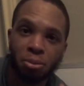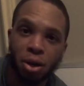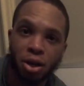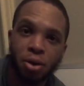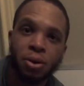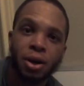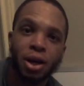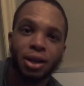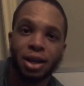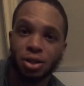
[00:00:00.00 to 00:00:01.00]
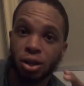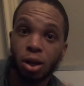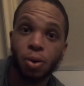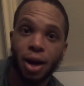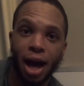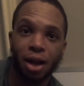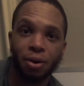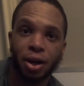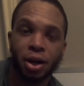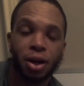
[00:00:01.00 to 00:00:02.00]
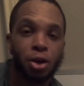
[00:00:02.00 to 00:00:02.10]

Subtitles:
the menu that is low calorie.